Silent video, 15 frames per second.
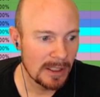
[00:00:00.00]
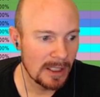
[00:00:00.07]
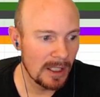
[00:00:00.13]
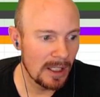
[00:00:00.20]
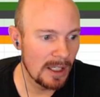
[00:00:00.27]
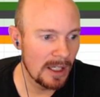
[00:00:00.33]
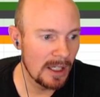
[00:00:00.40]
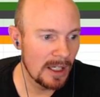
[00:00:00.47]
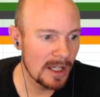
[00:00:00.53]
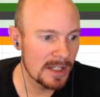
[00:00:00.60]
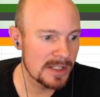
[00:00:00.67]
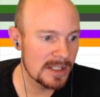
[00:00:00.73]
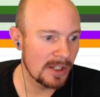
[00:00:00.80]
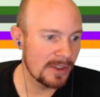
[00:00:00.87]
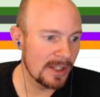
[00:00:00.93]
Uh,
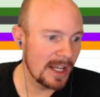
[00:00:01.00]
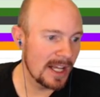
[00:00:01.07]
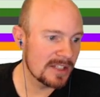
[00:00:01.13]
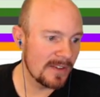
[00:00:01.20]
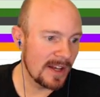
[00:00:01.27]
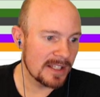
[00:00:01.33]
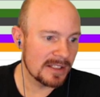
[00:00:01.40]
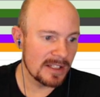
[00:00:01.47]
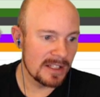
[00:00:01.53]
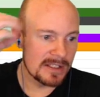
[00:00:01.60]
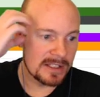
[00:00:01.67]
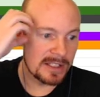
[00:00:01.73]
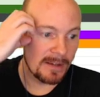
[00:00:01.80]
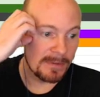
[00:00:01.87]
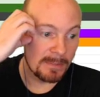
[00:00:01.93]
Stealth A has fast guns
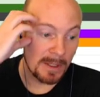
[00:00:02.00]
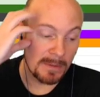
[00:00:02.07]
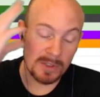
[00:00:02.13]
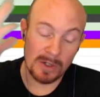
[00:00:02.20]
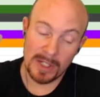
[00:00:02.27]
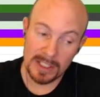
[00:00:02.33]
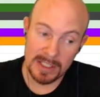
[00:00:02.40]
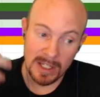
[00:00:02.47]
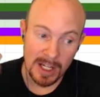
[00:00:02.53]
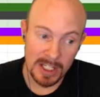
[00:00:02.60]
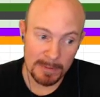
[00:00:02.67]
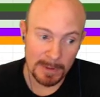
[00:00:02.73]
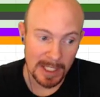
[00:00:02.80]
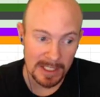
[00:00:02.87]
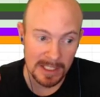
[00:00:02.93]
to stop the beam drone. It
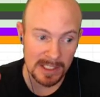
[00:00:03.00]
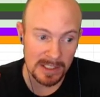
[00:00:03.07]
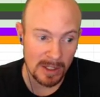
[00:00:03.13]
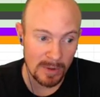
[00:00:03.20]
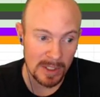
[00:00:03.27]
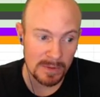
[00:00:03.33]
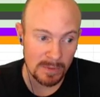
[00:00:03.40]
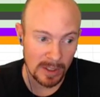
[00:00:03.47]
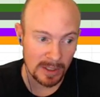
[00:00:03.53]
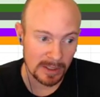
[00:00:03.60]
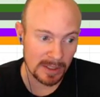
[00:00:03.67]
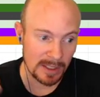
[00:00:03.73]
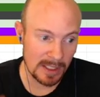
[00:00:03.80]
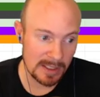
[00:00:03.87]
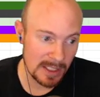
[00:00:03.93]
does, but that doesn't always
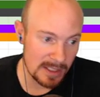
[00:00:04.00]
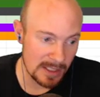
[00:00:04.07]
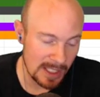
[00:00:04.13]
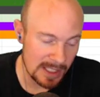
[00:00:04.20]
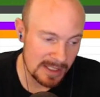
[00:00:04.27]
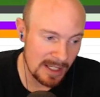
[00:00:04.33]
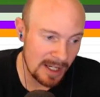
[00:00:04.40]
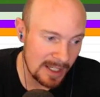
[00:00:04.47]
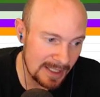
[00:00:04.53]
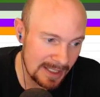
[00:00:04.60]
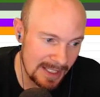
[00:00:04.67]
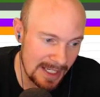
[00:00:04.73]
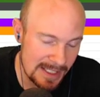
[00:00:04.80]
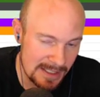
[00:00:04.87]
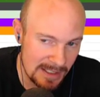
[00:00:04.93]
work. It doesn't. It's not.
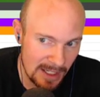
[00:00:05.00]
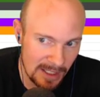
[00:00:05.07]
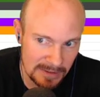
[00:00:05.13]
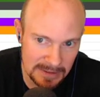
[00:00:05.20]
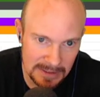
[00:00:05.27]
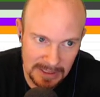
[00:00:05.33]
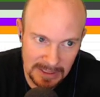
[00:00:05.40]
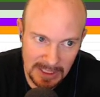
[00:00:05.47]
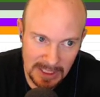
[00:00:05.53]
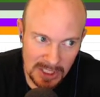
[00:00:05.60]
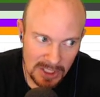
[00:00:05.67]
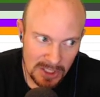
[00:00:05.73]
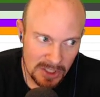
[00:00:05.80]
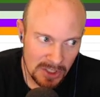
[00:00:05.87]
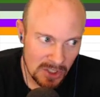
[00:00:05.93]
It's not.
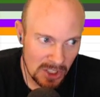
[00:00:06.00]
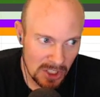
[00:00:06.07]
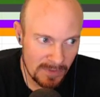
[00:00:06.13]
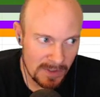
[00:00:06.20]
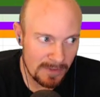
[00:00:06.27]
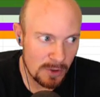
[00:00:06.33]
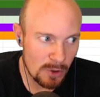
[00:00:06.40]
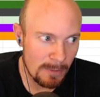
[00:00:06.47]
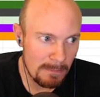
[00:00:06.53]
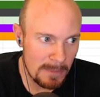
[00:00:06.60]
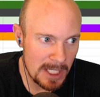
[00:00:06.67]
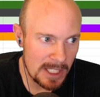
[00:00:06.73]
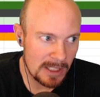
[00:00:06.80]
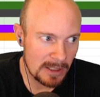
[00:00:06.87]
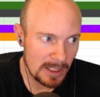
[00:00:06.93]
Even if you
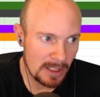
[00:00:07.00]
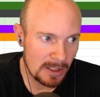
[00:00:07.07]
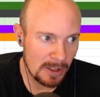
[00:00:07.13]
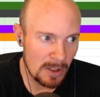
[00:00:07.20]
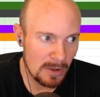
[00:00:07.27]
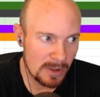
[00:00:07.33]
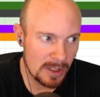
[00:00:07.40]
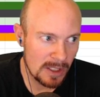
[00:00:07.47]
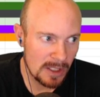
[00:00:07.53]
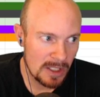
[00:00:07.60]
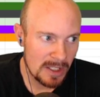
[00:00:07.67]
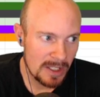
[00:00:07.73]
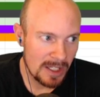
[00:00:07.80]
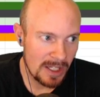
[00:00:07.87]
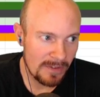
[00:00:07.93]
immediately cloak,
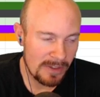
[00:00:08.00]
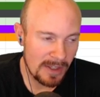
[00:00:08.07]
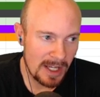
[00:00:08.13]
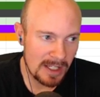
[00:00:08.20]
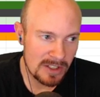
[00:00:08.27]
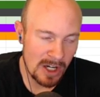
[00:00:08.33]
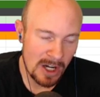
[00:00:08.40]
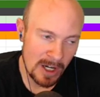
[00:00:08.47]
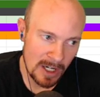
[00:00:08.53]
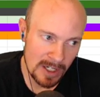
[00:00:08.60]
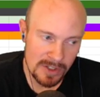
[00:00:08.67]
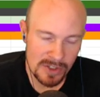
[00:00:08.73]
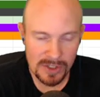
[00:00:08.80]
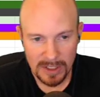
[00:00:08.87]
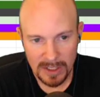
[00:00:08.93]
if they
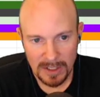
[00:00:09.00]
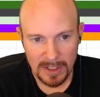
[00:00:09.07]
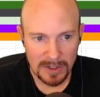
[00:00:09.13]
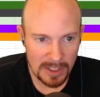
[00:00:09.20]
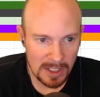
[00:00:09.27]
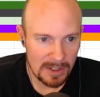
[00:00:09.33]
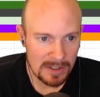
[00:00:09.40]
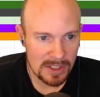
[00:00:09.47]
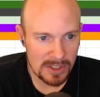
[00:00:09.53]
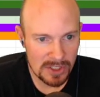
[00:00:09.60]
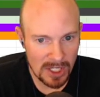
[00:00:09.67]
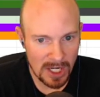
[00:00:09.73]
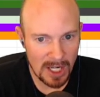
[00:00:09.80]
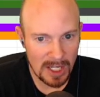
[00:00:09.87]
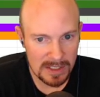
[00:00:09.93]
dodge, there's a
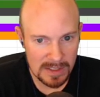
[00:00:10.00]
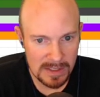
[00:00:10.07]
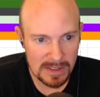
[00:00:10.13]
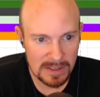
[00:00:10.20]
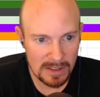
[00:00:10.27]
chance.